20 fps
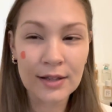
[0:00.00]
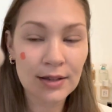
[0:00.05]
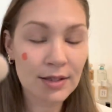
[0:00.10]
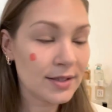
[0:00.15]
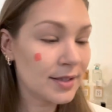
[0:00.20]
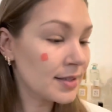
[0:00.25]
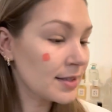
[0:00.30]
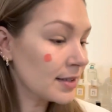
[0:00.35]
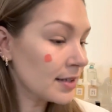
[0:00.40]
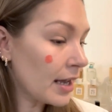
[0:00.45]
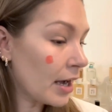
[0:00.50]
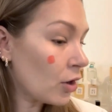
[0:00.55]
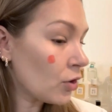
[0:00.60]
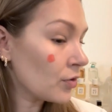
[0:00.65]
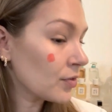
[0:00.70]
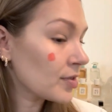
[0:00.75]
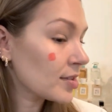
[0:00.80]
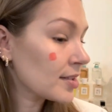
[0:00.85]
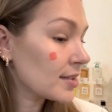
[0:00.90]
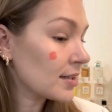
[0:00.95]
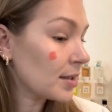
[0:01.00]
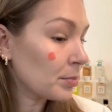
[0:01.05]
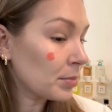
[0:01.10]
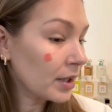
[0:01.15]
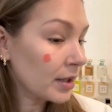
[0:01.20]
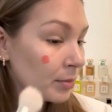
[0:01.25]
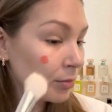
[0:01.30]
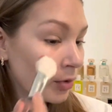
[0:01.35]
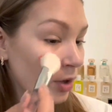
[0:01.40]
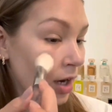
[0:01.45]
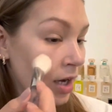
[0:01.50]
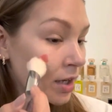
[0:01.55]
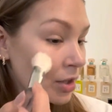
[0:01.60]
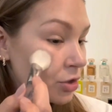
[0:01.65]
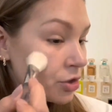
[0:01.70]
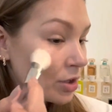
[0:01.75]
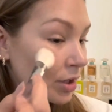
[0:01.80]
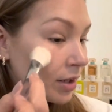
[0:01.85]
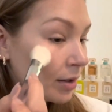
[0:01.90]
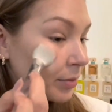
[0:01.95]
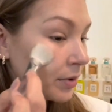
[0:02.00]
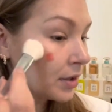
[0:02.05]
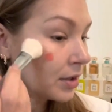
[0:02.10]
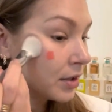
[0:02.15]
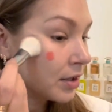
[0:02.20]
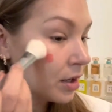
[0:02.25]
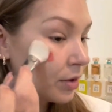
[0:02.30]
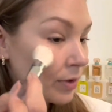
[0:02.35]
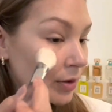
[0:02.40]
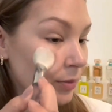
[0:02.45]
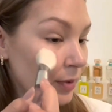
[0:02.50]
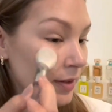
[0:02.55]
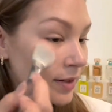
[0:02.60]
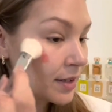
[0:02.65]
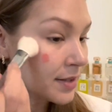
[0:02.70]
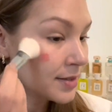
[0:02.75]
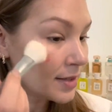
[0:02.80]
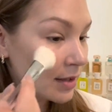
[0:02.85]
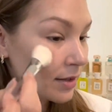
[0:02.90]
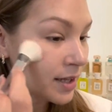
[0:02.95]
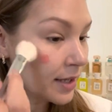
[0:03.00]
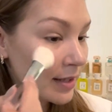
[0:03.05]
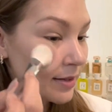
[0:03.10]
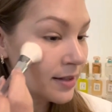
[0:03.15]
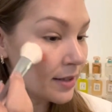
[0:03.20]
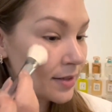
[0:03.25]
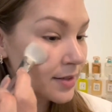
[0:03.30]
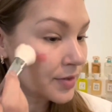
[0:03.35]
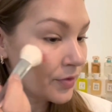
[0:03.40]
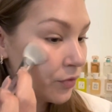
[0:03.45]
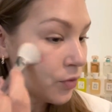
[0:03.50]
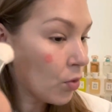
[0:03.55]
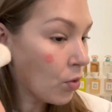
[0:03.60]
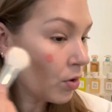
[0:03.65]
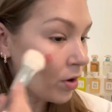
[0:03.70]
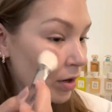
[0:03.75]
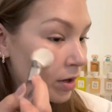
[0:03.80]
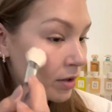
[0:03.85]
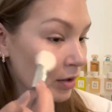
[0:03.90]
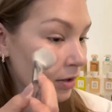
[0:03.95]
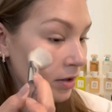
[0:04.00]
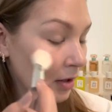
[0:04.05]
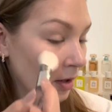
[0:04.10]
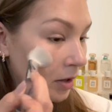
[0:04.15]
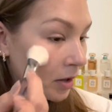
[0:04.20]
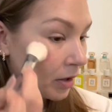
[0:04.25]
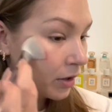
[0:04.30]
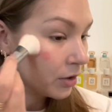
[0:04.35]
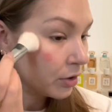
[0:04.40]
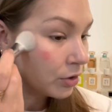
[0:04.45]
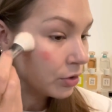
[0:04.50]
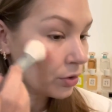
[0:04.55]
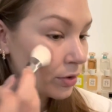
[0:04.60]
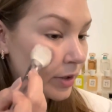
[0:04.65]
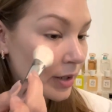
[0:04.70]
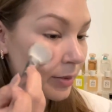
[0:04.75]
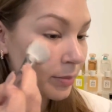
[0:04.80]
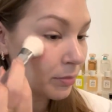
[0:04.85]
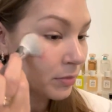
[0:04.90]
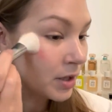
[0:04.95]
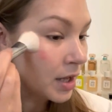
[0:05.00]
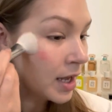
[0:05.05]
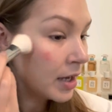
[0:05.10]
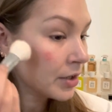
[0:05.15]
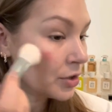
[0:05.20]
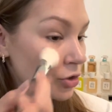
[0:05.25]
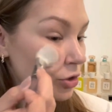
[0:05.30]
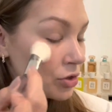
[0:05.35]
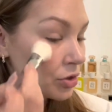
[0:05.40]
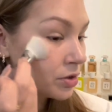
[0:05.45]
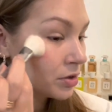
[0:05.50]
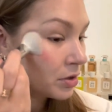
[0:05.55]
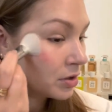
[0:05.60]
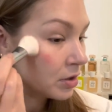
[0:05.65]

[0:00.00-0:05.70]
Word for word: This is an e.l.f. stippling brush, and I'm going to go in with this. I like this for cream blush.